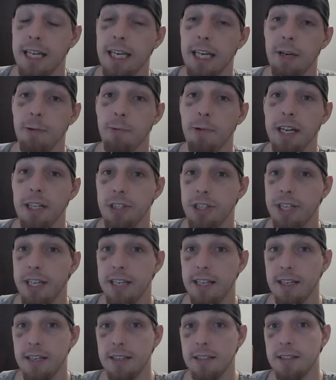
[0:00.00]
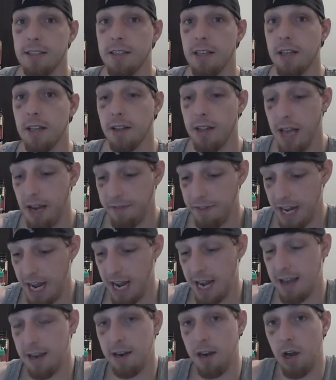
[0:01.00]
he reached his left
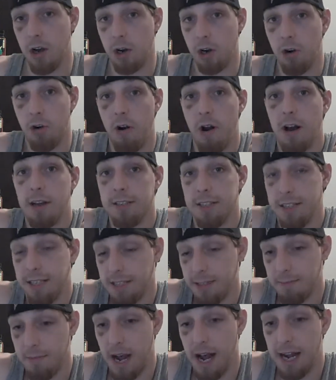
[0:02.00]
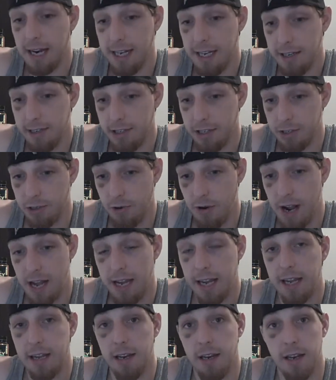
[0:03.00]
hand across his body to
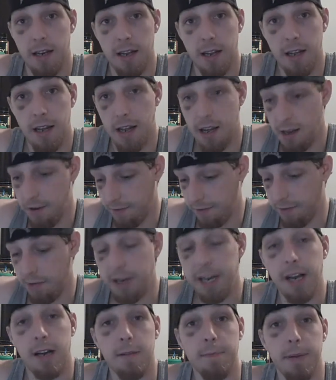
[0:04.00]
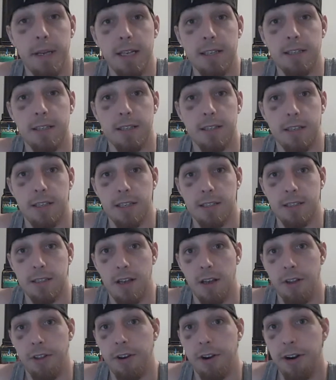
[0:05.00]
try and free up his
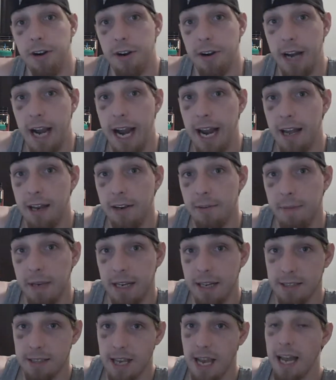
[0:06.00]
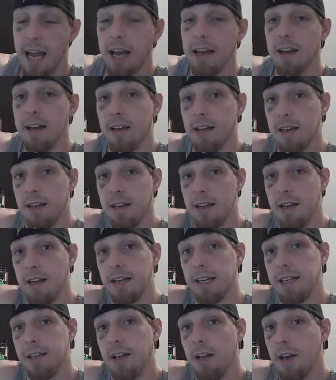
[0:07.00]
other hand, because I had
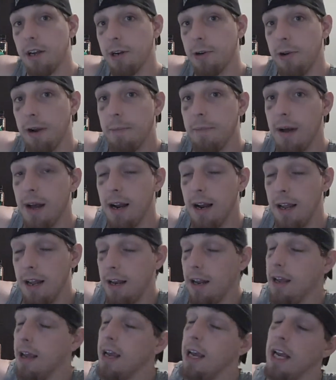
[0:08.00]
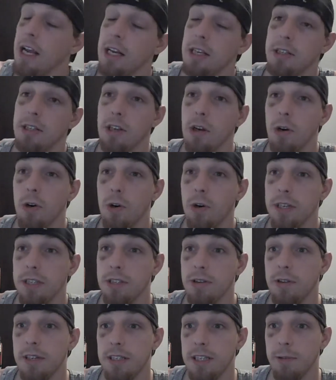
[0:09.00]
a grip on it. So as
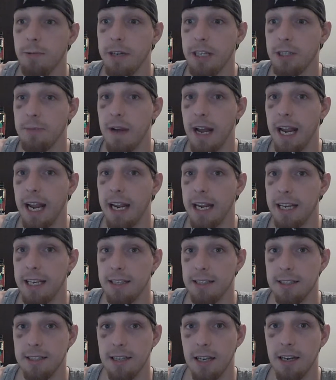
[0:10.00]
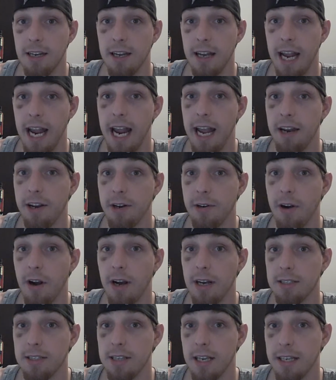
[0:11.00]
soon as he reached his hand
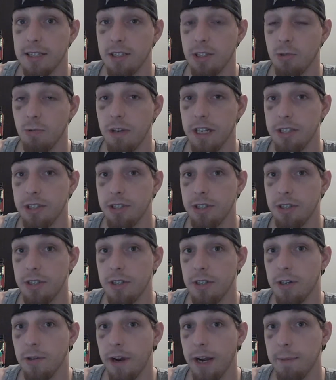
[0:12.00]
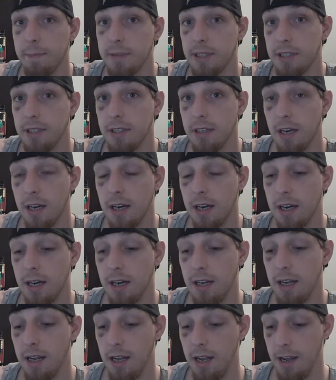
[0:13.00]
across, I switched grips.
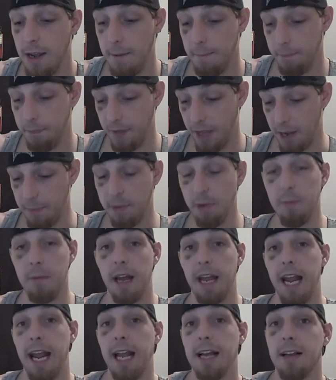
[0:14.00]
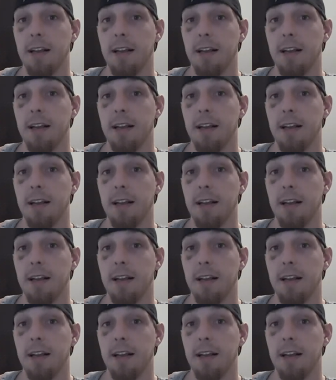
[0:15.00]
I put my